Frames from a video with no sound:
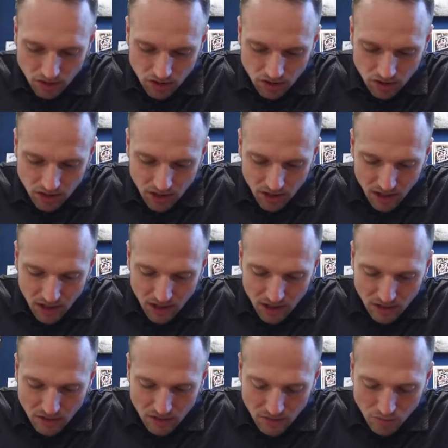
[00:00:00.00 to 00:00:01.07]
Just
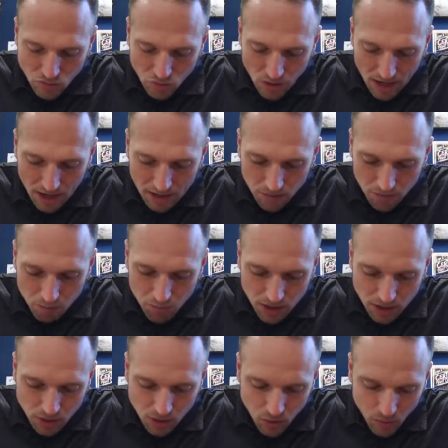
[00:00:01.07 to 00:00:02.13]
subtract
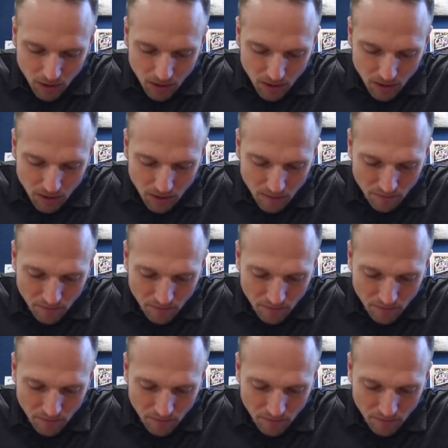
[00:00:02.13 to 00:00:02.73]
B squared.